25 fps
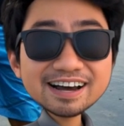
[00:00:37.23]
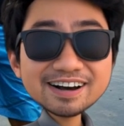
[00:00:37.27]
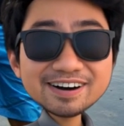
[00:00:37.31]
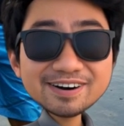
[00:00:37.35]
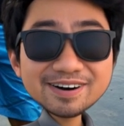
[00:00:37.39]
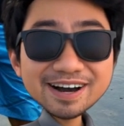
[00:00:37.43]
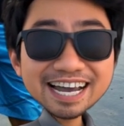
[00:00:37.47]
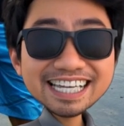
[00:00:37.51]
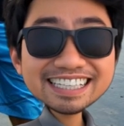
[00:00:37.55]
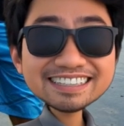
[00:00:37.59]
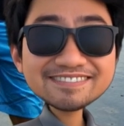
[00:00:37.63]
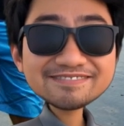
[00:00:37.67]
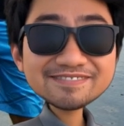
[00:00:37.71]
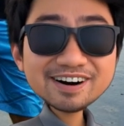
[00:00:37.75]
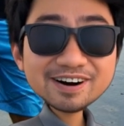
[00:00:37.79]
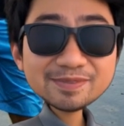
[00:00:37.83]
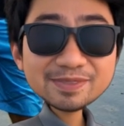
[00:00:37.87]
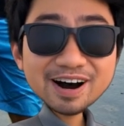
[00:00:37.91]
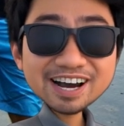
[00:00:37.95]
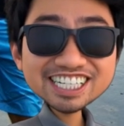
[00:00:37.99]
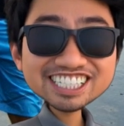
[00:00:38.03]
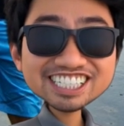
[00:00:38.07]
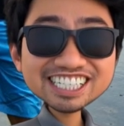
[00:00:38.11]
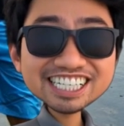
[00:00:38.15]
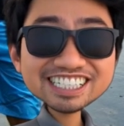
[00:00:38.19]
Great for
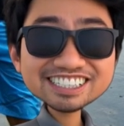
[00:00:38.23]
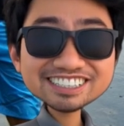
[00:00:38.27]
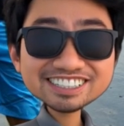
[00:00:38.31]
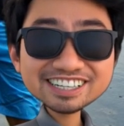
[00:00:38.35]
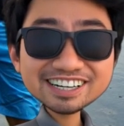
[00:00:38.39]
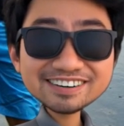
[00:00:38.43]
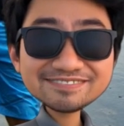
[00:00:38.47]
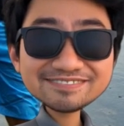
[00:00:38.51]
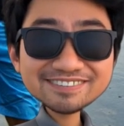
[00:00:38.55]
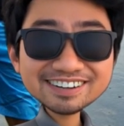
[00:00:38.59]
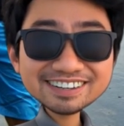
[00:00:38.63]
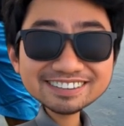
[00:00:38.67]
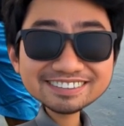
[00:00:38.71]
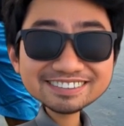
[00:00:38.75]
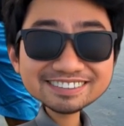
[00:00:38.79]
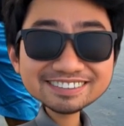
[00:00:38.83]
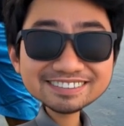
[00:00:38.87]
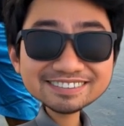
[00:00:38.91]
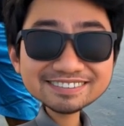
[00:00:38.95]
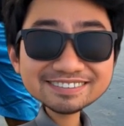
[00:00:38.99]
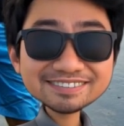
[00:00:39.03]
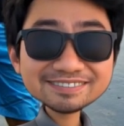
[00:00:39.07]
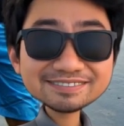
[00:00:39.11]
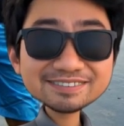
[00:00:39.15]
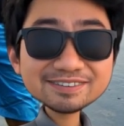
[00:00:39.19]
watching
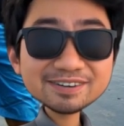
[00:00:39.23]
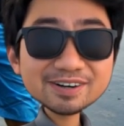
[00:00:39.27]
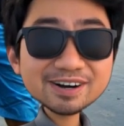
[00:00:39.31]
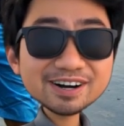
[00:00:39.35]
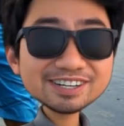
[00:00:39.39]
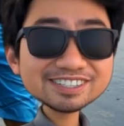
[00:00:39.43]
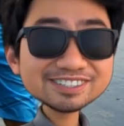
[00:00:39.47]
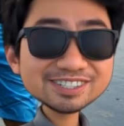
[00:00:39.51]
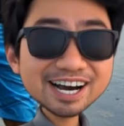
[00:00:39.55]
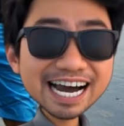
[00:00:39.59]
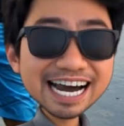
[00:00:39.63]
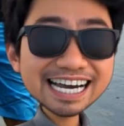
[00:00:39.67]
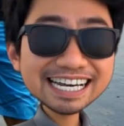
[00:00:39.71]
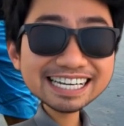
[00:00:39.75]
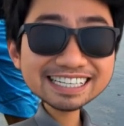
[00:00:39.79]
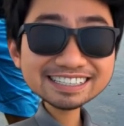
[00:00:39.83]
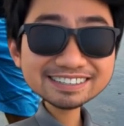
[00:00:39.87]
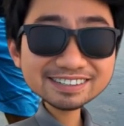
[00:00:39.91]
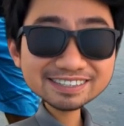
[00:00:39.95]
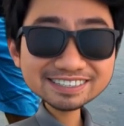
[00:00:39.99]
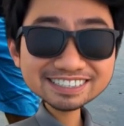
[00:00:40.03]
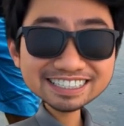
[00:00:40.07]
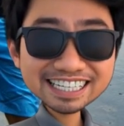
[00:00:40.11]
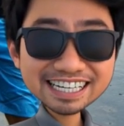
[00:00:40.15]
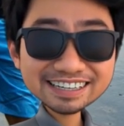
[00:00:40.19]
surfers or trying it
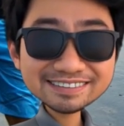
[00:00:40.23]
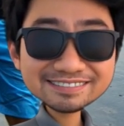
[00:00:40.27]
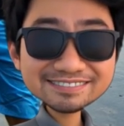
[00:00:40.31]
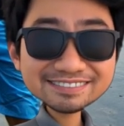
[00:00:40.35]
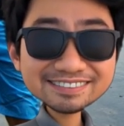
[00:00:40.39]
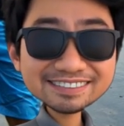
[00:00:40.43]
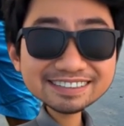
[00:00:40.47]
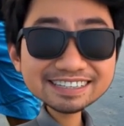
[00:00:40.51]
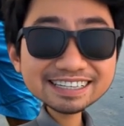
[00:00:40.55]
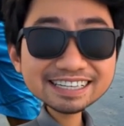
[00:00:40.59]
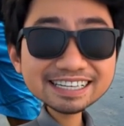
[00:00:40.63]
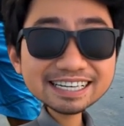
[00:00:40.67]
yourself.